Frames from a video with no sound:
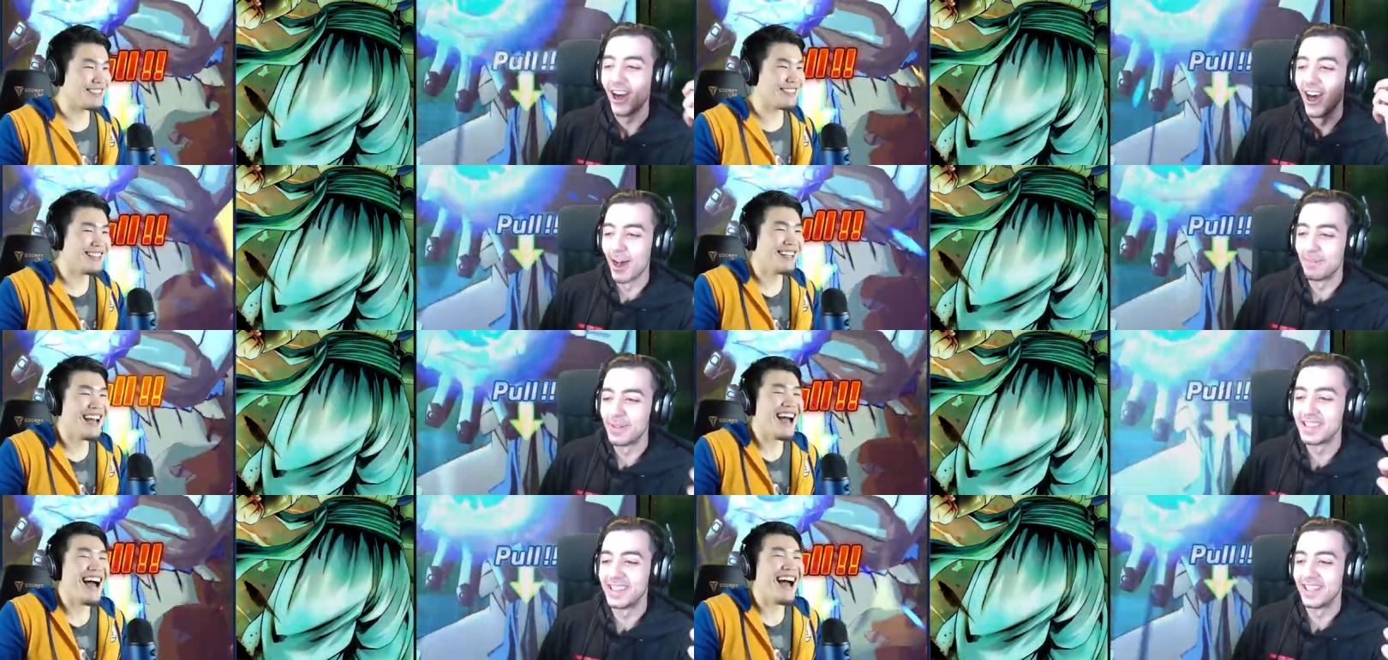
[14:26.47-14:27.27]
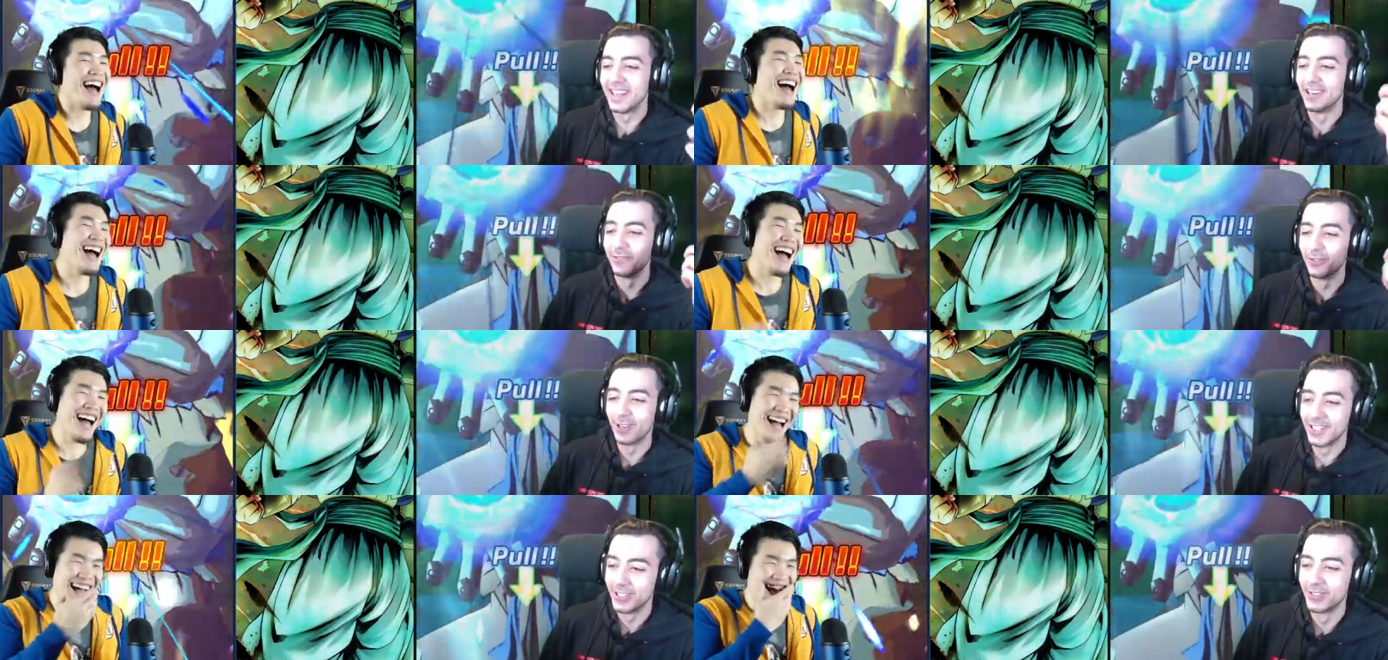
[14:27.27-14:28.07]
Speaker 1: opposite of
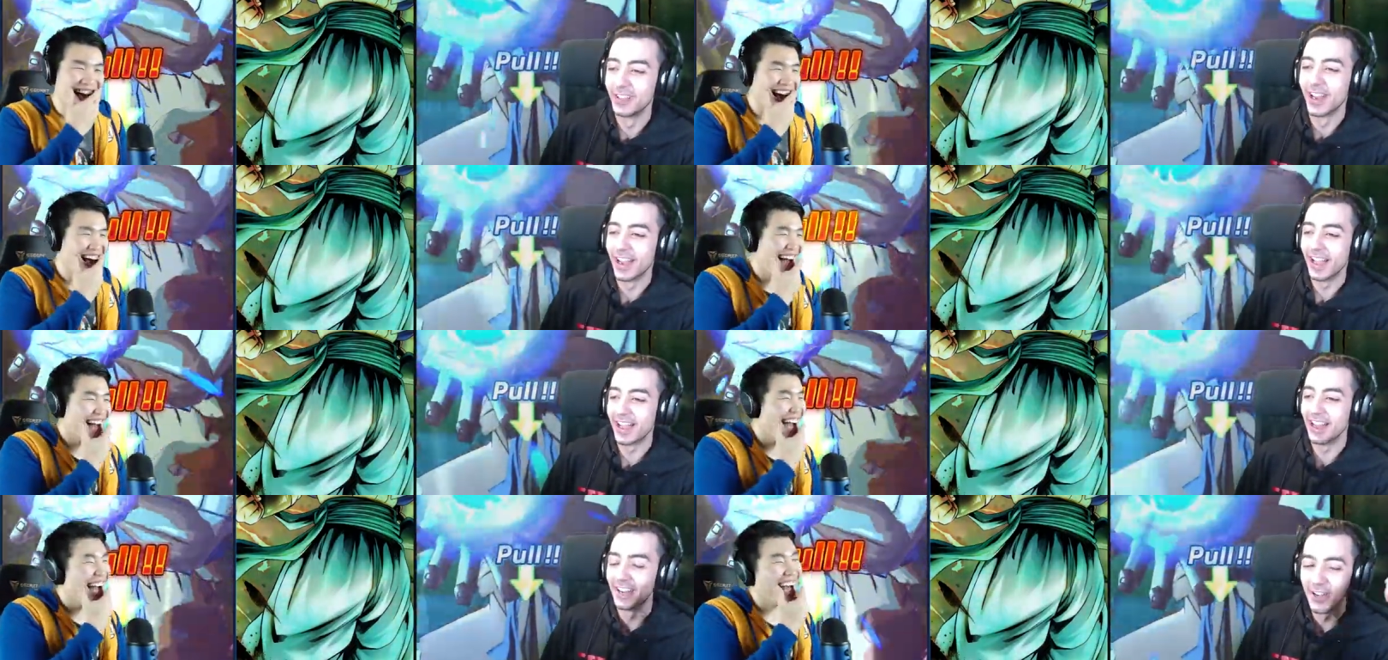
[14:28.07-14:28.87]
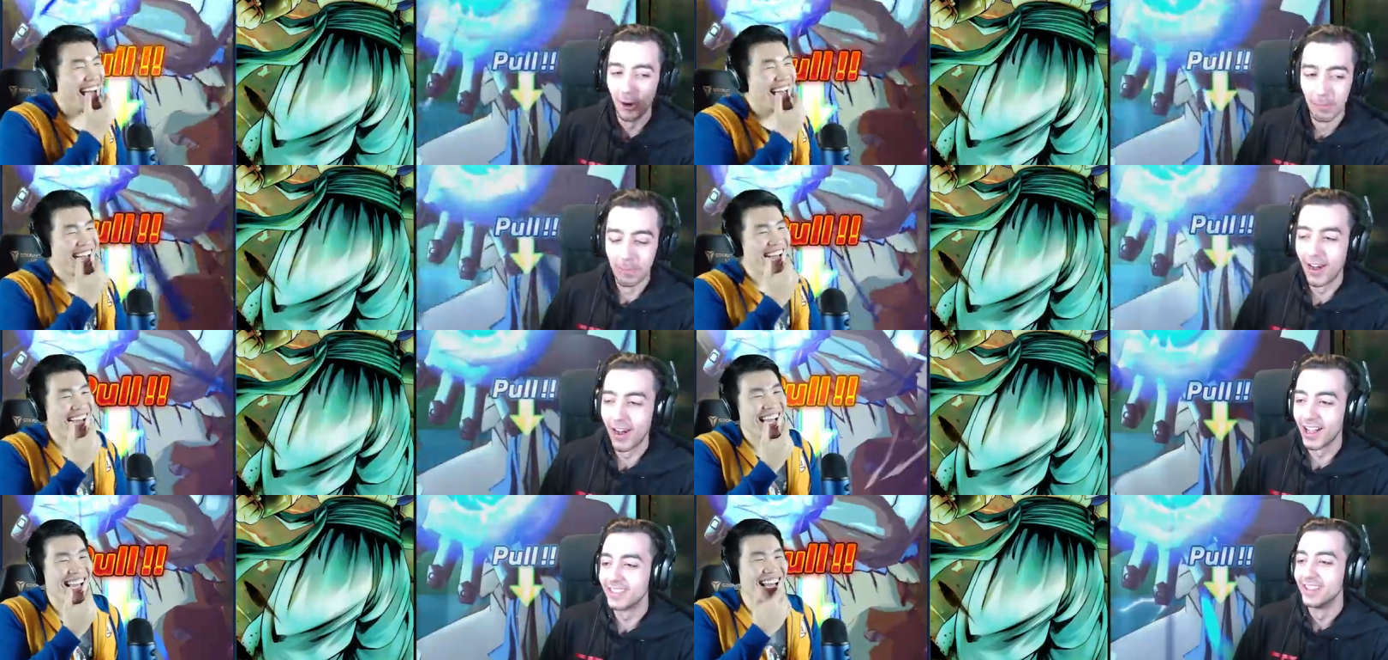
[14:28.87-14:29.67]
what you got. I got no
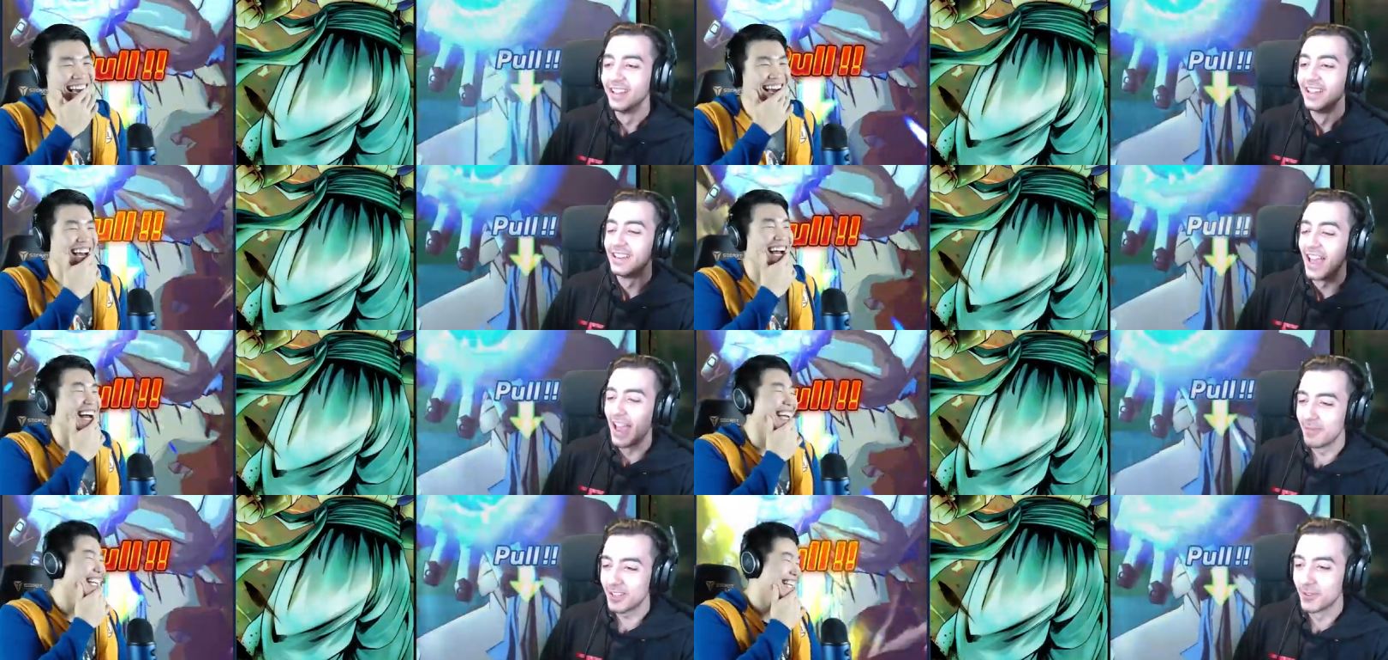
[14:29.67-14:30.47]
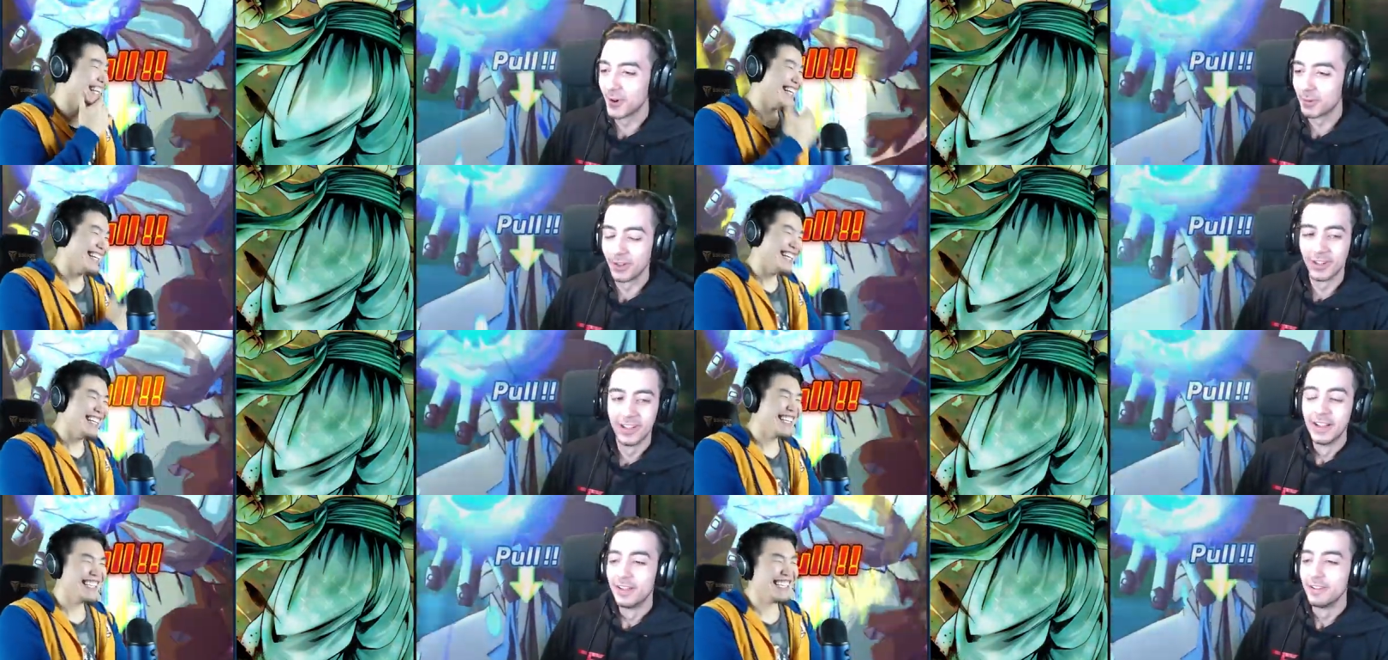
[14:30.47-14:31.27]
pods, Namek normal,
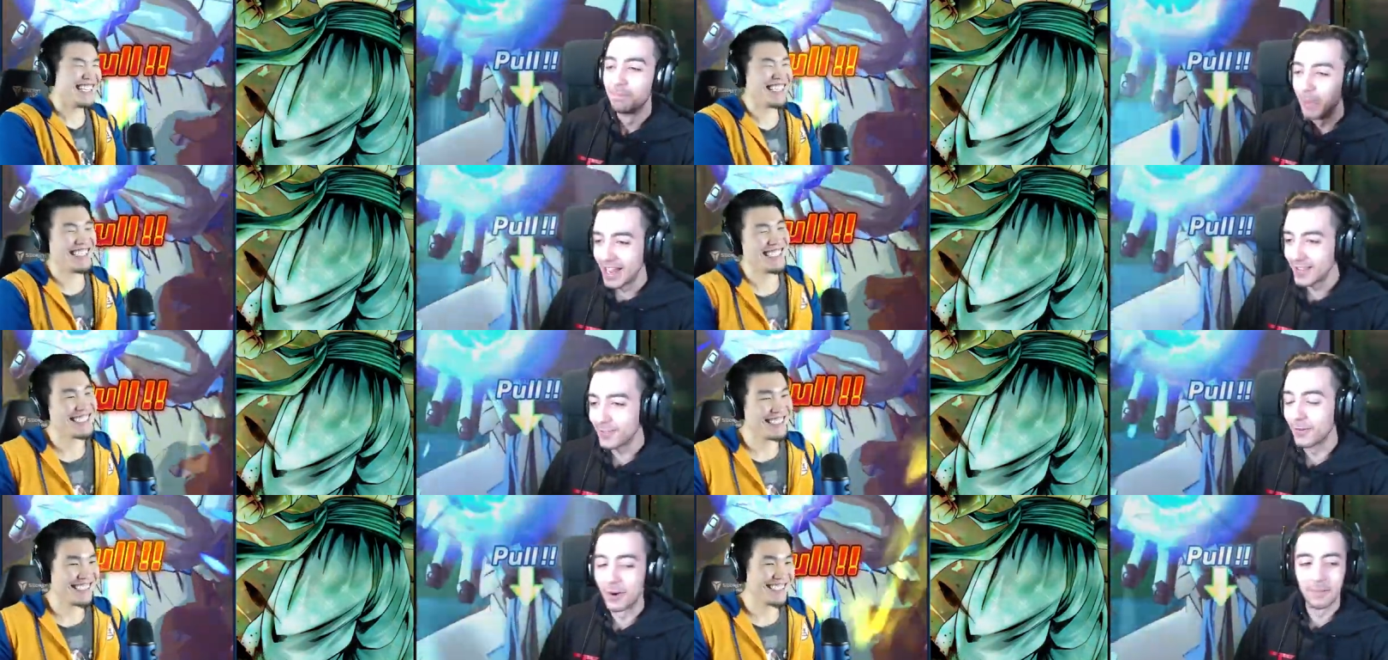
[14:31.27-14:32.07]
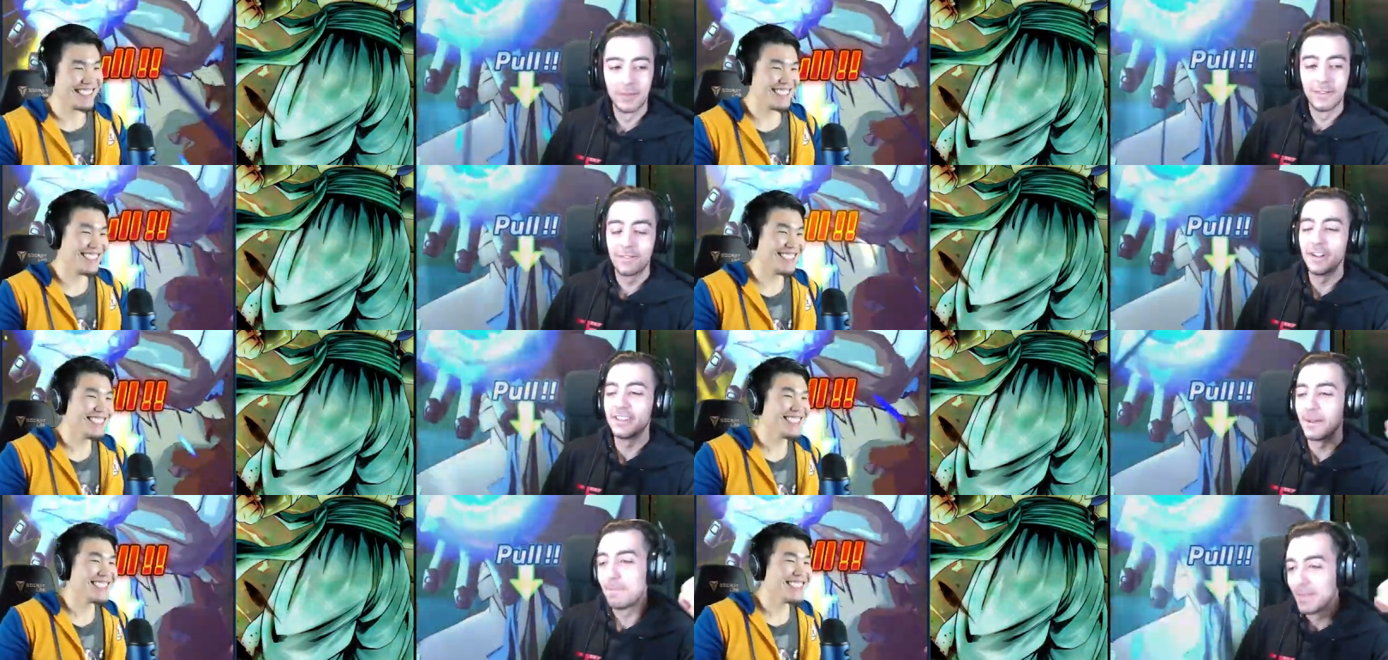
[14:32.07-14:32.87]
base form,
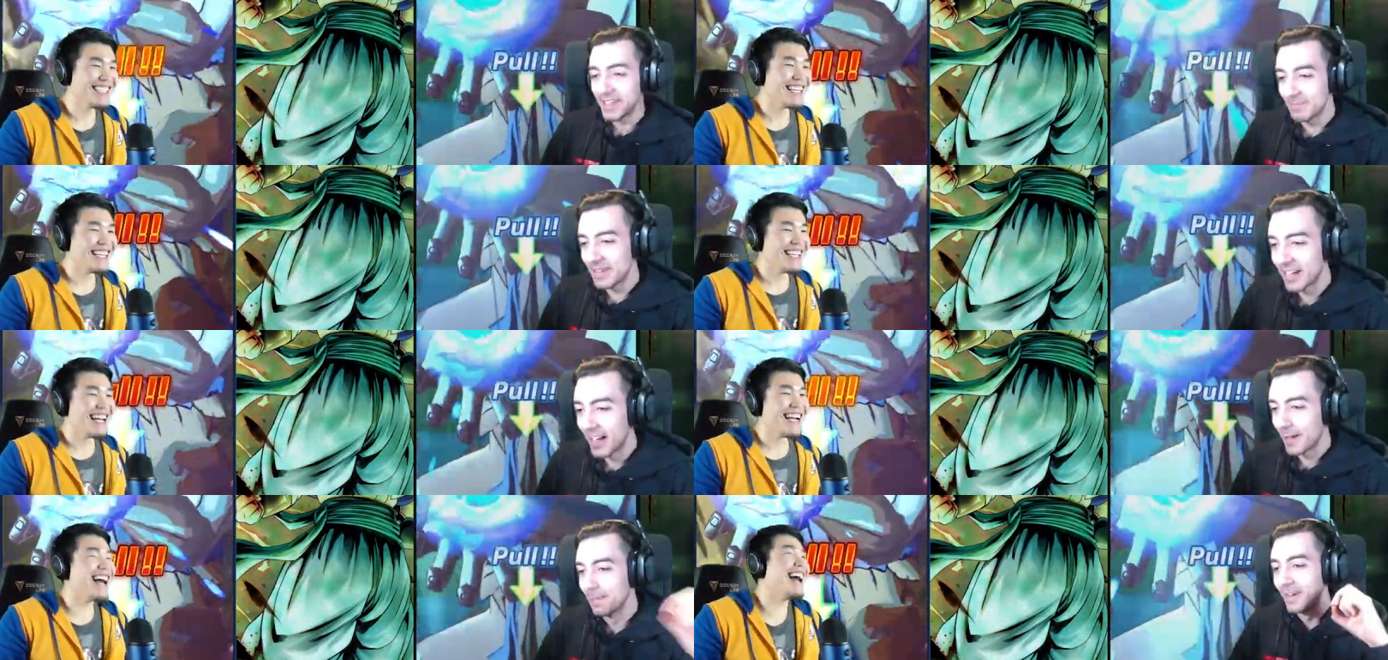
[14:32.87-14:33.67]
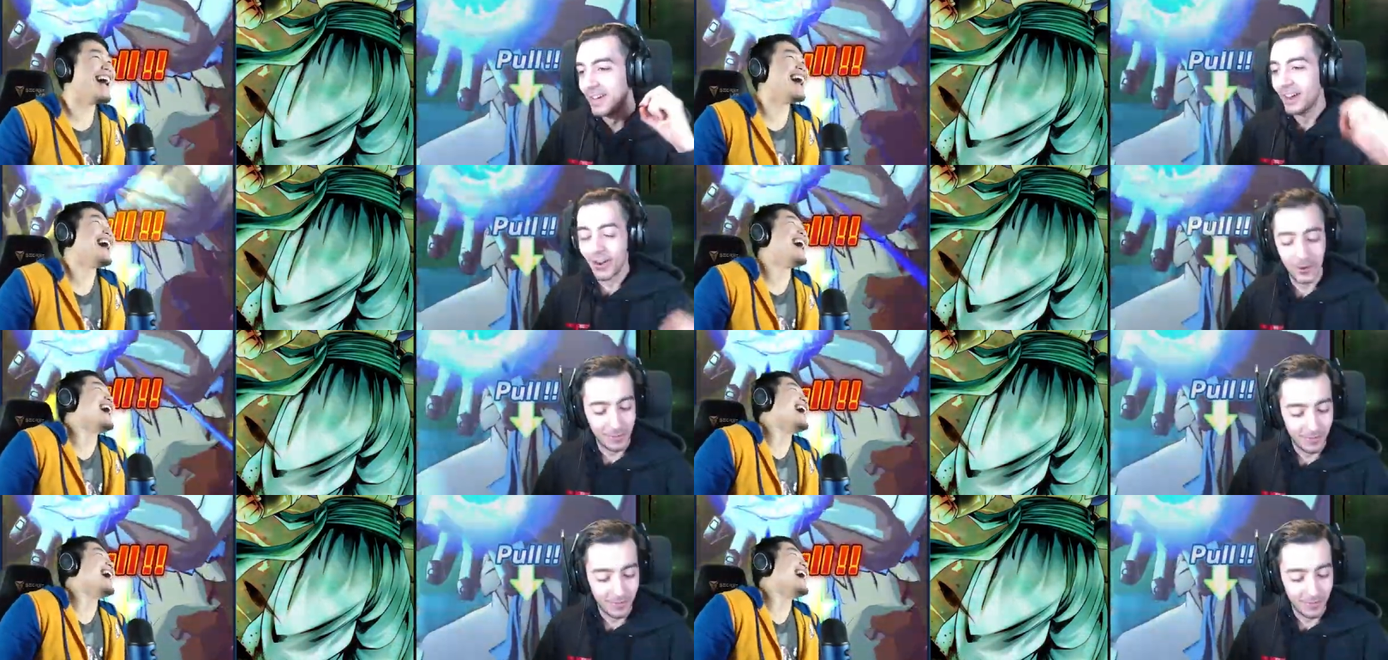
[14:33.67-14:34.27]
Frieza beat me up. Oh